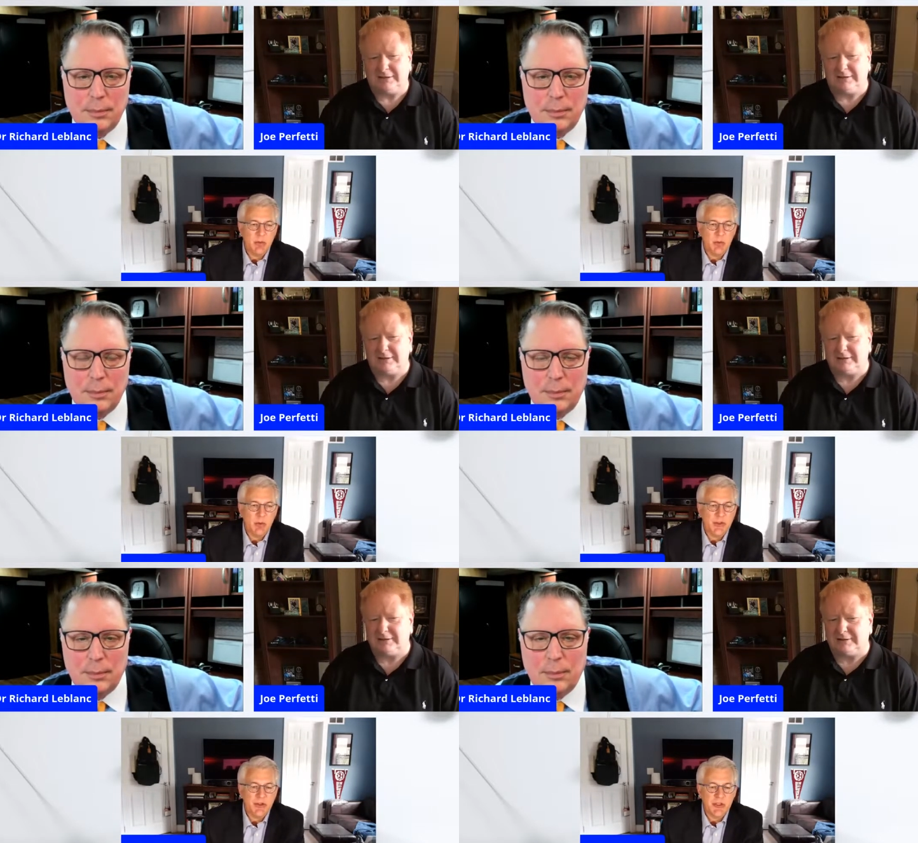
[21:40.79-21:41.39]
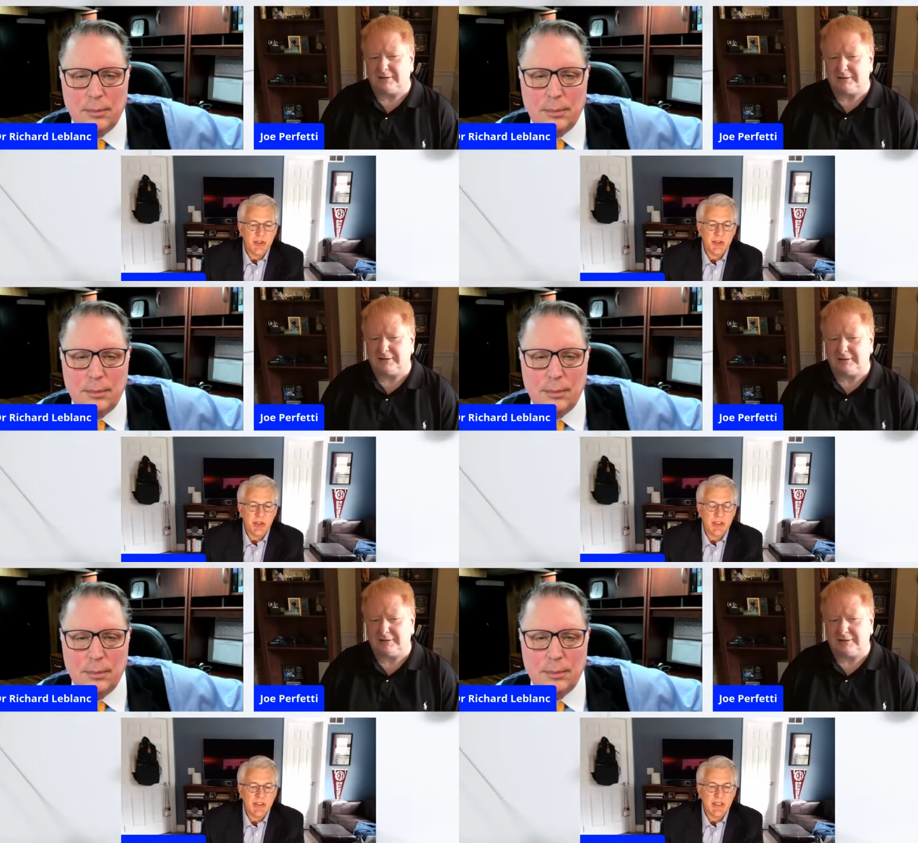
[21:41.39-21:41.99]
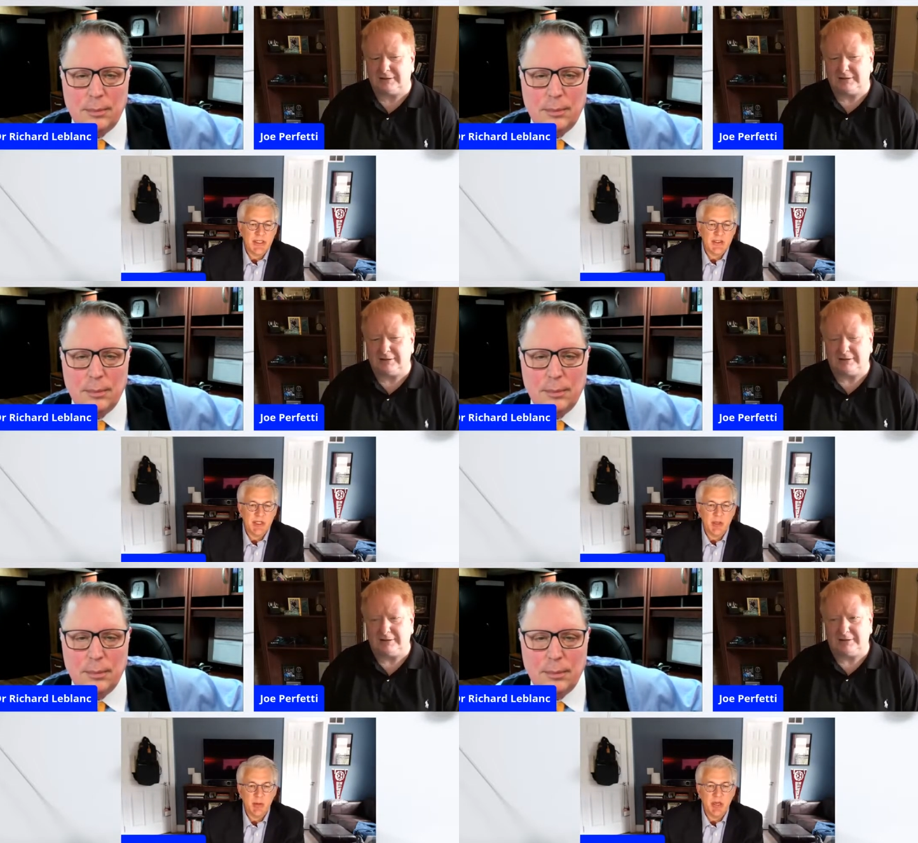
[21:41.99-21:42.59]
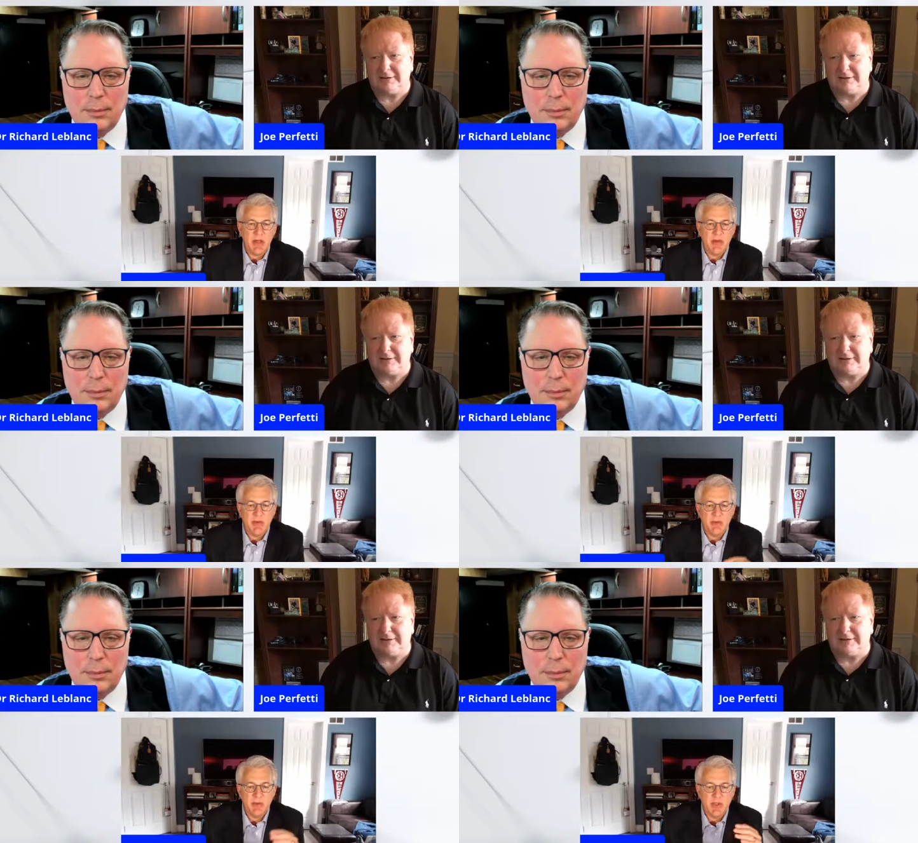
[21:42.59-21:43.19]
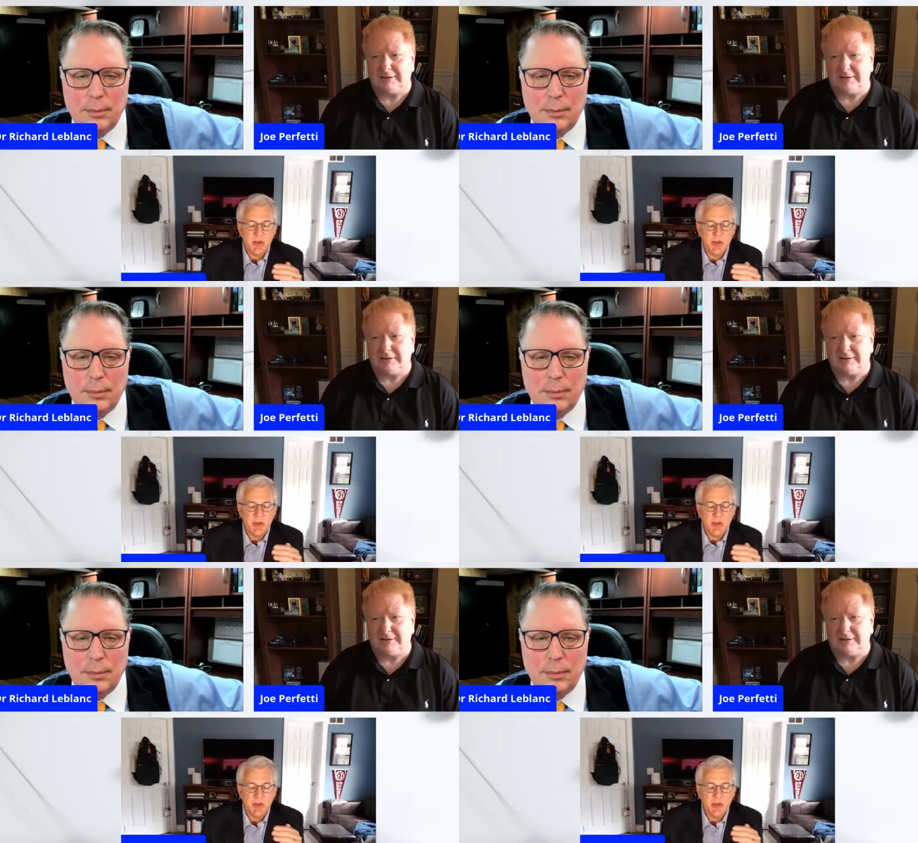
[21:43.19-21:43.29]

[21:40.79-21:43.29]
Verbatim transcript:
Speaker 1: Richard, you started to take us down the path of,